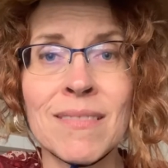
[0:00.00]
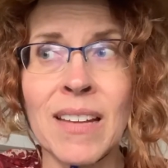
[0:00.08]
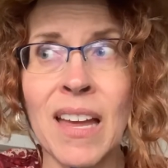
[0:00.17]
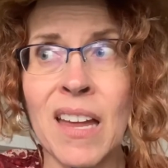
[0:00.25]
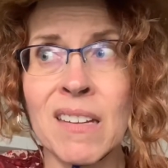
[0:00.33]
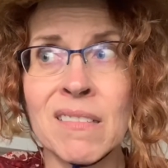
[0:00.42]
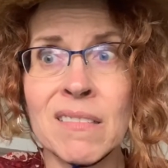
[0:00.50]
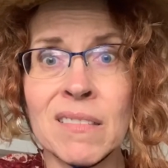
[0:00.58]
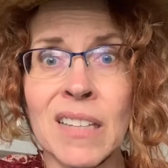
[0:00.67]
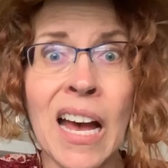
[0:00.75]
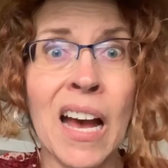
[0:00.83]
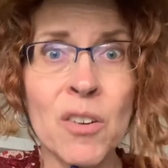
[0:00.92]
And
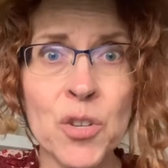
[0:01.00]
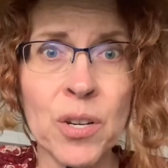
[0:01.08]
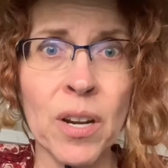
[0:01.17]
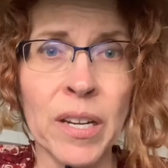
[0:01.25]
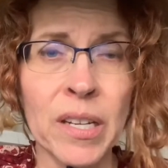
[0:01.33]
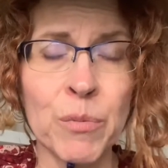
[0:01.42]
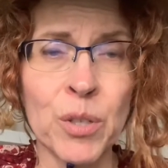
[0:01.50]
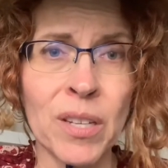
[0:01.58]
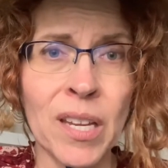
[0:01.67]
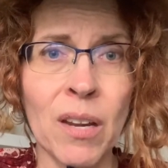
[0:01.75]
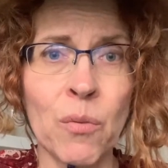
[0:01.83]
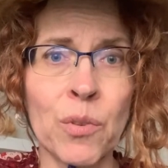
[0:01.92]
how should I
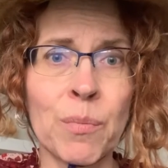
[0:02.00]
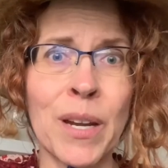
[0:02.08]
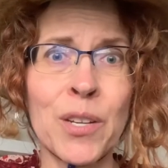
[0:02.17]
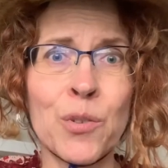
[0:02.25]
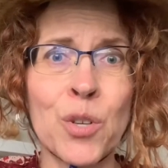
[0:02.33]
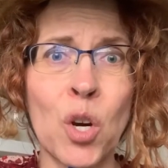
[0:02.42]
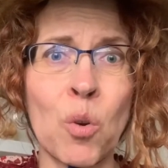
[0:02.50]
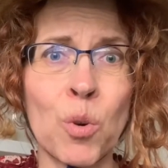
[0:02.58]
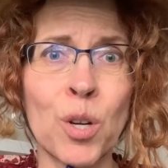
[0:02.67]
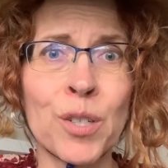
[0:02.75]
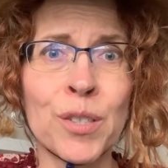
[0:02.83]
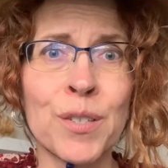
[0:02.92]
communicate with my new
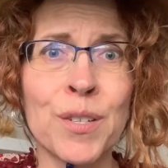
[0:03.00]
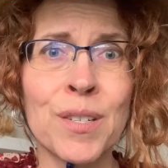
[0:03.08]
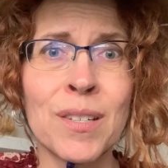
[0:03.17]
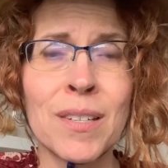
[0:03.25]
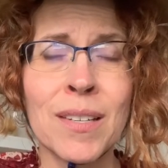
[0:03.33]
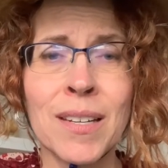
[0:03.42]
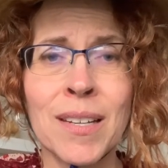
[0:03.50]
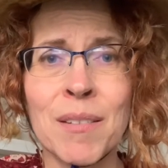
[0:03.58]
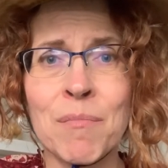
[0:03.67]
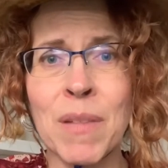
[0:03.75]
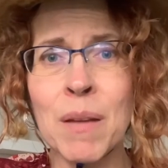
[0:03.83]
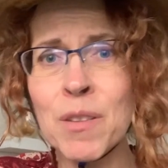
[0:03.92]
coworkers?
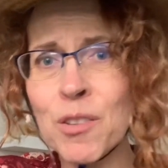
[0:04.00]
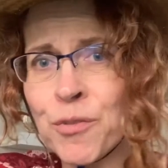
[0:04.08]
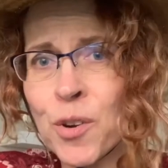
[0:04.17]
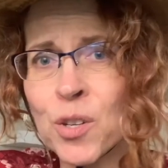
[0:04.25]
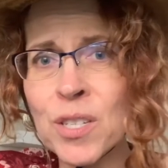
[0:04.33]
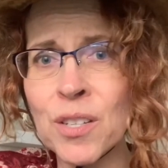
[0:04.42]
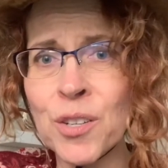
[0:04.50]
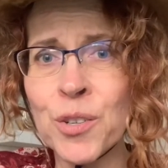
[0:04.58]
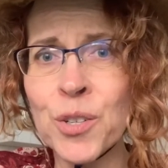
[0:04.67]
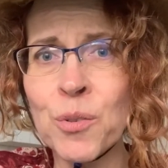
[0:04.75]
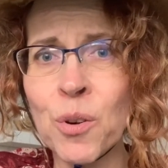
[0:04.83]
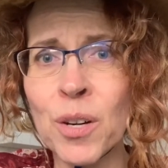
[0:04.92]
Maybe the folks in your
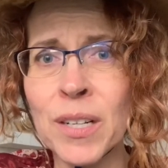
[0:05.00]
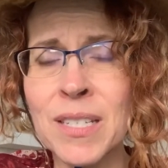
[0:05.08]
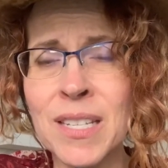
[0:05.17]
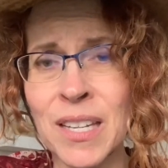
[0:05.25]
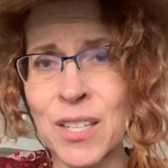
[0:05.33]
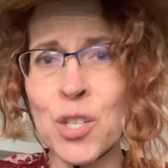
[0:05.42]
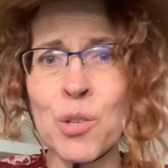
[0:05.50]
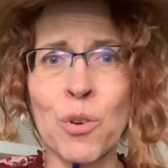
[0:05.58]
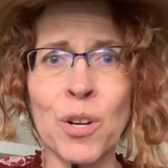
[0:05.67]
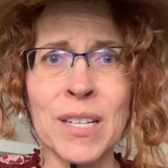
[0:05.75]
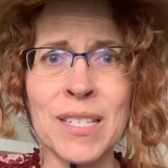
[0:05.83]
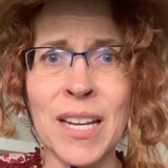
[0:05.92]
in the new
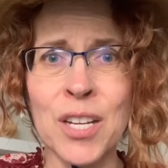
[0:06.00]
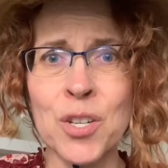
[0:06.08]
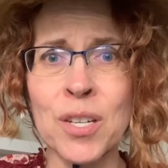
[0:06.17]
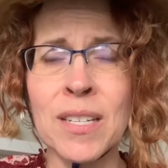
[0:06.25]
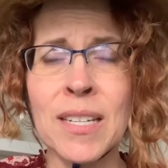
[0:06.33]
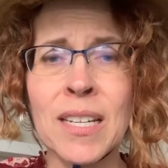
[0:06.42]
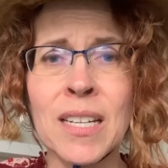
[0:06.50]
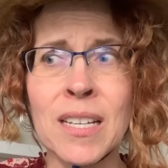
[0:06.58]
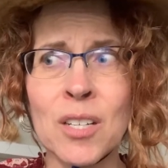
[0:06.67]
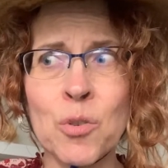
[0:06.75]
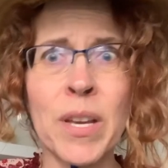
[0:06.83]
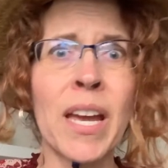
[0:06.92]
organization
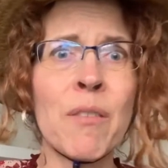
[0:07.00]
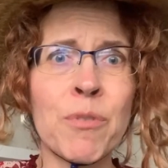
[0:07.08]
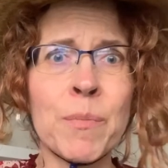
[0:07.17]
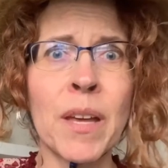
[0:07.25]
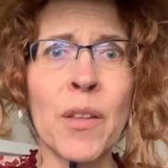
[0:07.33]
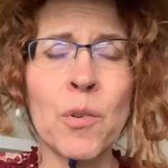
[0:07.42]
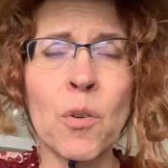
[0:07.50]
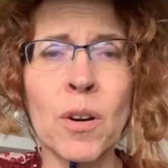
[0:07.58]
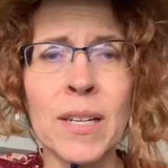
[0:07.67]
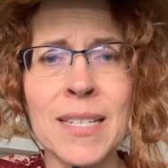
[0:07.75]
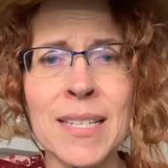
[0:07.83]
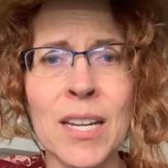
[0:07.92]
who came from the other
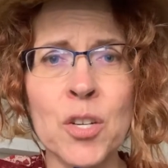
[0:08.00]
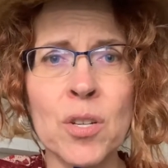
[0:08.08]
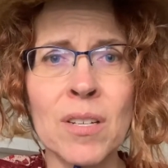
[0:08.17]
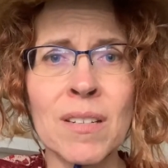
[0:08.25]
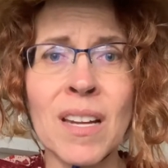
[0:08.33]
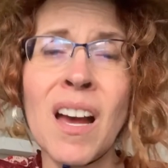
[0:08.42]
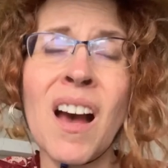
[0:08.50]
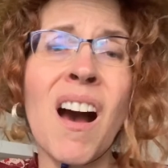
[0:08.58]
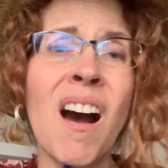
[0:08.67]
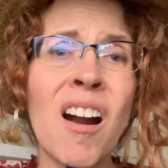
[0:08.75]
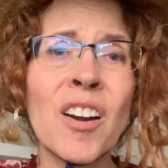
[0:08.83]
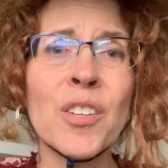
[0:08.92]
organization
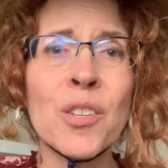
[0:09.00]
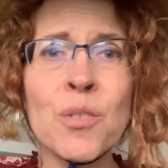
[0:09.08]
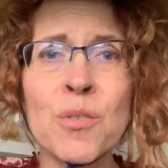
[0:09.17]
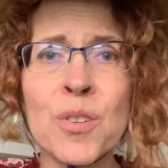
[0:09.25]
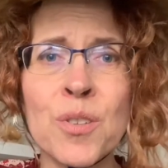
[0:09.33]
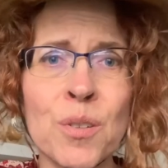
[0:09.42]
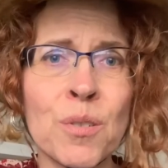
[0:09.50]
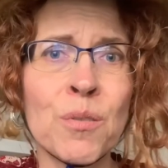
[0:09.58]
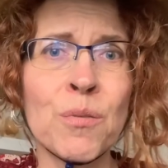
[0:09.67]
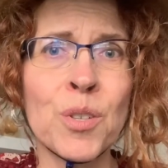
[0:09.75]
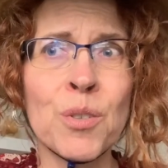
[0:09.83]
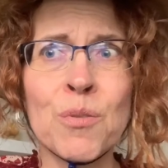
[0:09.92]
aren't used
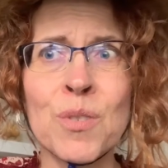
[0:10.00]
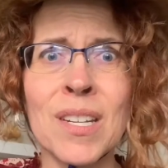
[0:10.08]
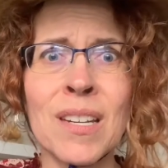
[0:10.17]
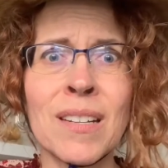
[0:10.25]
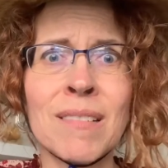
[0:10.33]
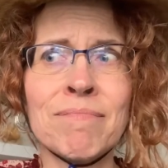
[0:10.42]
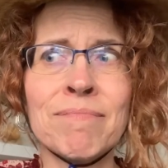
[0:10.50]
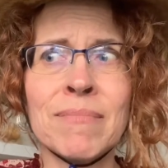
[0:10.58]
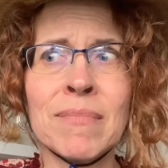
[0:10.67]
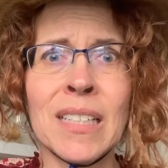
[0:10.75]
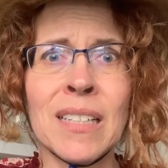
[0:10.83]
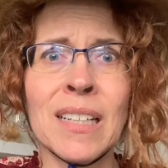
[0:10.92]
to using
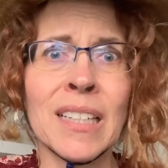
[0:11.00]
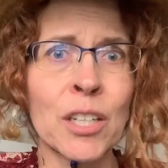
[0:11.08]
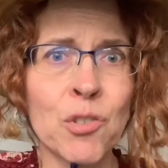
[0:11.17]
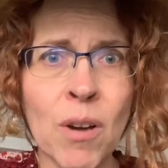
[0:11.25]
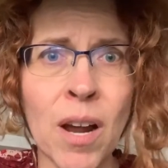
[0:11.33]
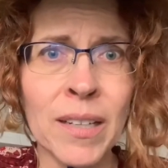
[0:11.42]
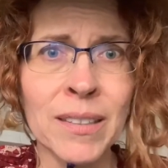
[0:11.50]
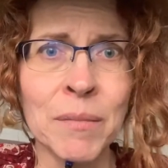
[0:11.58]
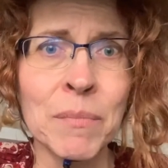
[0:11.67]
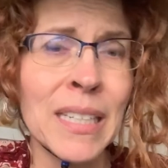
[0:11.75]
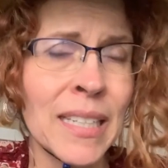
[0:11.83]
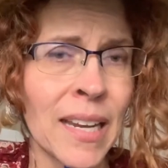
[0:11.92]
electronically
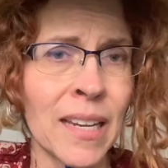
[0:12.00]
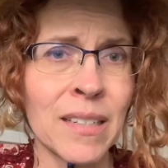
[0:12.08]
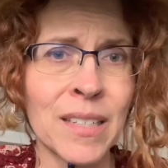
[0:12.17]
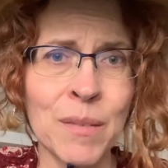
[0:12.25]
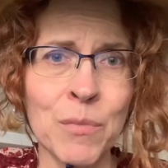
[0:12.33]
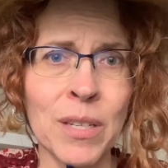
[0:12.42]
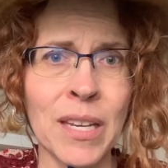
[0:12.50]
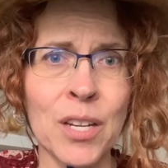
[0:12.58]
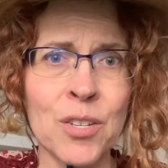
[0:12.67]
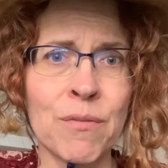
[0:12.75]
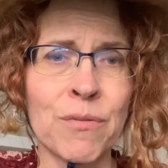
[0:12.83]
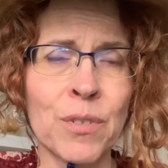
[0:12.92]
mediated
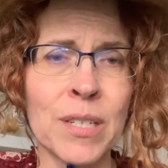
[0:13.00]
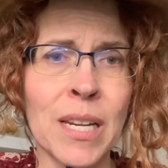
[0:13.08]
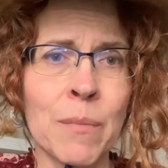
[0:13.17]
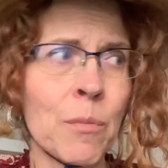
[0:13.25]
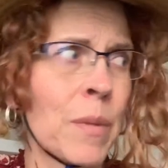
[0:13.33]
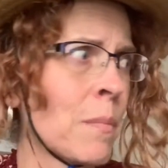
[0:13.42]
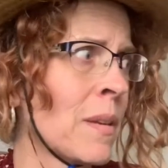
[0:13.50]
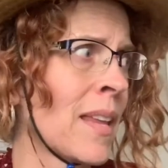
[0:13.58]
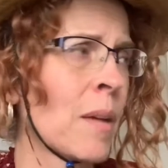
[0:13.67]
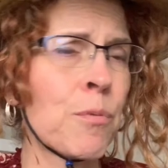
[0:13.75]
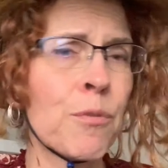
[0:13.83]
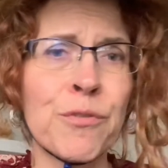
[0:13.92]
communication, for example. Maybe
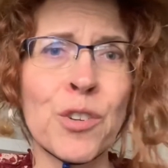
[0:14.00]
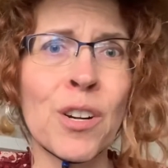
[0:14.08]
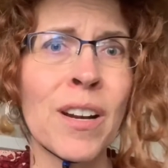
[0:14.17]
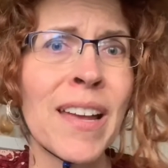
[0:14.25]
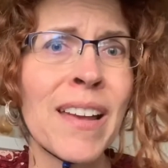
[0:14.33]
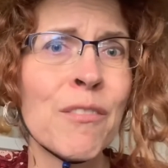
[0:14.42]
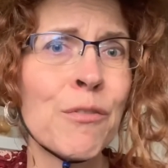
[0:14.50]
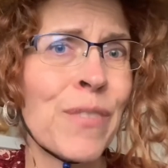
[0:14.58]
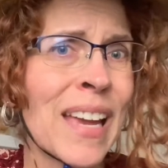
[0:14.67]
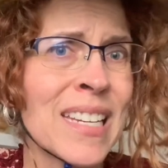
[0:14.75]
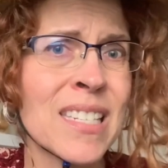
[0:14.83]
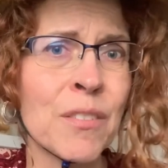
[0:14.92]
they prefer
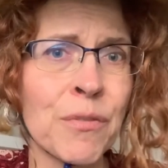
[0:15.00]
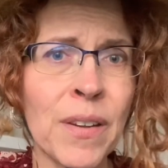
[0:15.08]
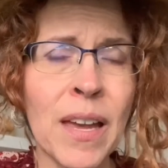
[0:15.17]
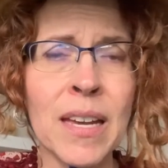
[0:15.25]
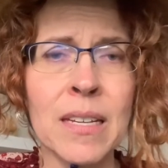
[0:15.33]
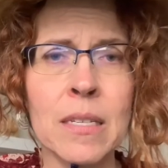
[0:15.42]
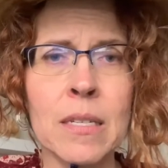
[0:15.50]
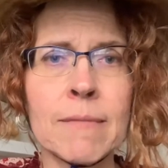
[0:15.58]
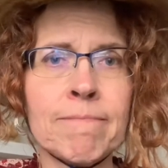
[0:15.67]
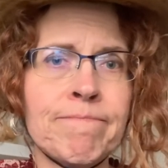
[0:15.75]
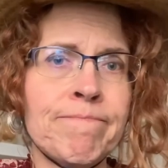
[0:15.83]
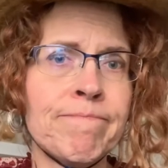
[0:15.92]
face-to-face.
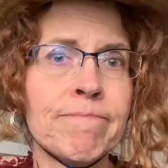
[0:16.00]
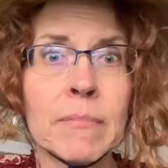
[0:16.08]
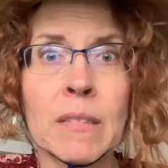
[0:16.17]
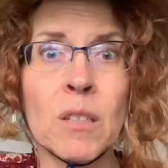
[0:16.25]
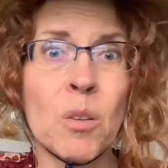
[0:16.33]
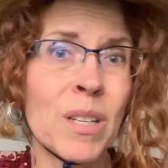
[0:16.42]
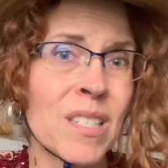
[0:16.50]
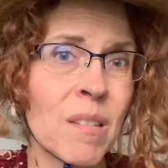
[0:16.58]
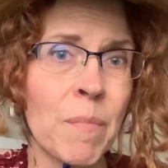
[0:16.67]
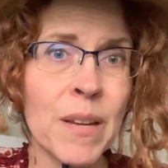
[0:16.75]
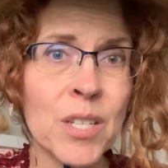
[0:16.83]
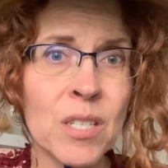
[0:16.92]
Well, what's the
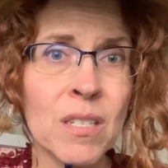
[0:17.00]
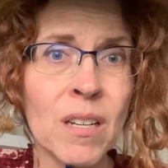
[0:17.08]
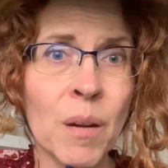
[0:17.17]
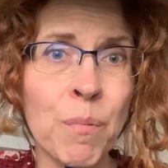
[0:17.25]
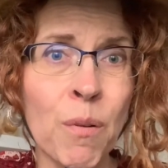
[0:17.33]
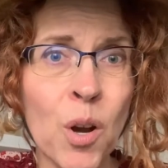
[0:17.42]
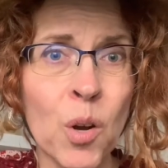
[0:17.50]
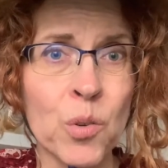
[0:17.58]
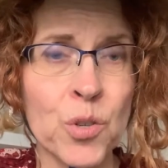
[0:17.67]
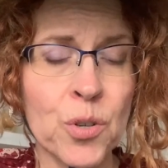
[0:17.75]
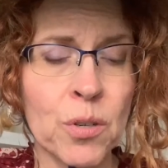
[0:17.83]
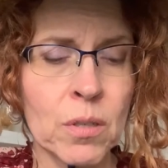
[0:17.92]
best
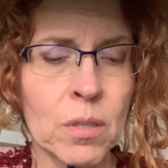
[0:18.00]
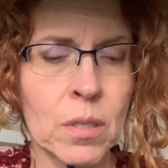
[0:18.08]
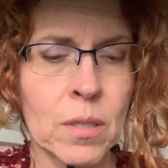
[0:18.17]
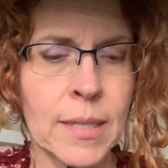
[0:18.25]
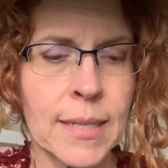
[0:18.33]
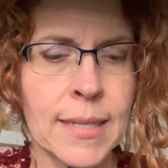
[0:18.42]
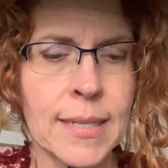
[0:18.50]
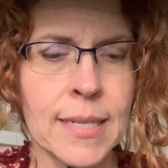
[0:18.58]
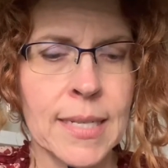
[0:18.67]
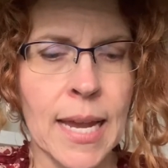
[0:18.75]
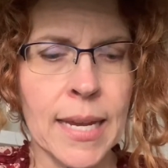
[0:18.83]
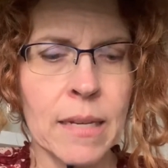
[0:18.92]
approach?
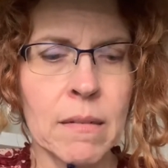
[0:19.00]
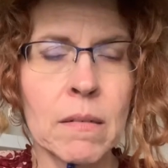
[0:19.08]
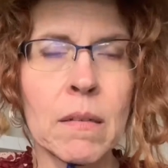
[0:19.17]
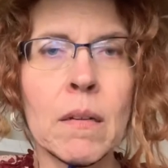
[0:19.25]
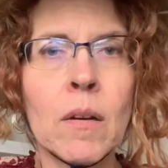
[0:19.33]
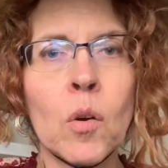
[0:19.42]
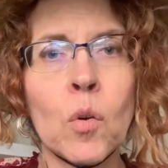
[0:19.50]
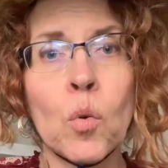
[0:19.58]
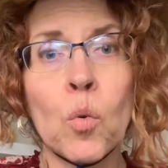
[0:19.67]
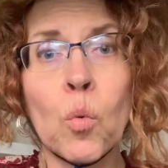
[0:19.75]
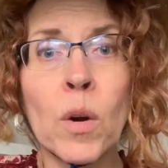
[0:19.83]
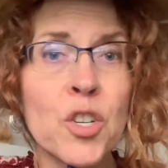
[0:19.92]
Second,
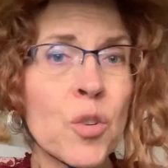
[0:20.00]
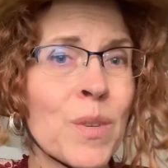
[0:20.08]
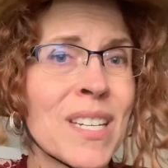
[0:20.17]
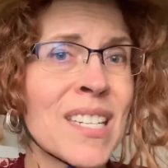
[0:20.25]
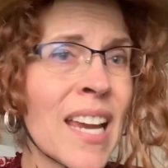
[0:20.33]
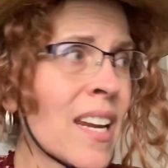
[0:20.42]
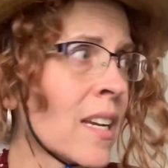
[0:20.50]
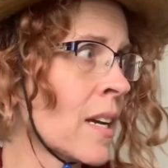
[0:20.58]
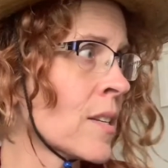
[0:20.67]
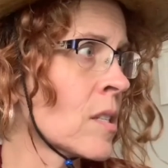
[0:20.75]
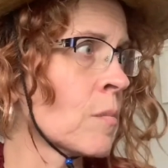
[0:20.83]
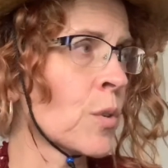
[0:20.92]
what should we say to
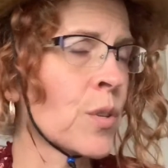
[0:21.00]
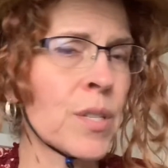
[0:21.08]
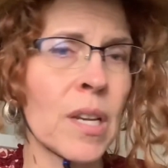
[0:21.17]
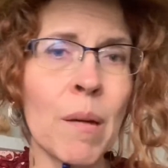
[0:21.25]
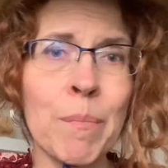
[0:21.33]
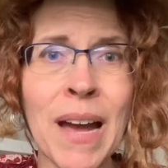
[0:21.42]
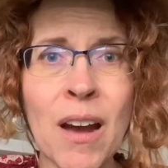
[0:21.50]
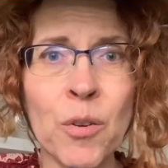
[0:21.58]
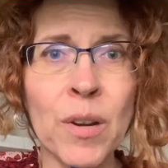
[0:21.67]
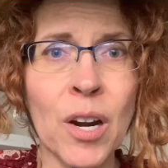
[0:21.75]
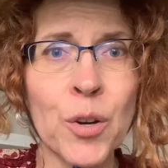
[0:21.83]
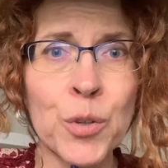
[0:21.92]
customers
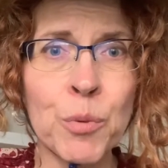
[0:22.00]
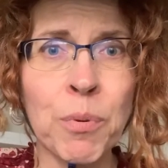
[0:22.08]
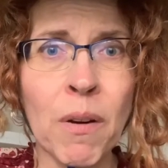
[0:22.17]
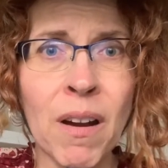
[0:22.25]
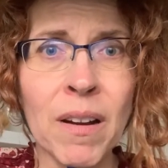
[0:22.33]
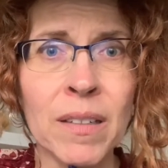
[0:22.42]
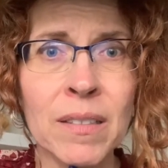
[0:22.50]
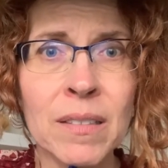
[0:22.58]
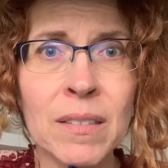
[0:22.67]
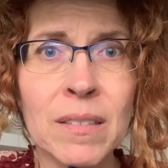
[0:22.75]
about our new product?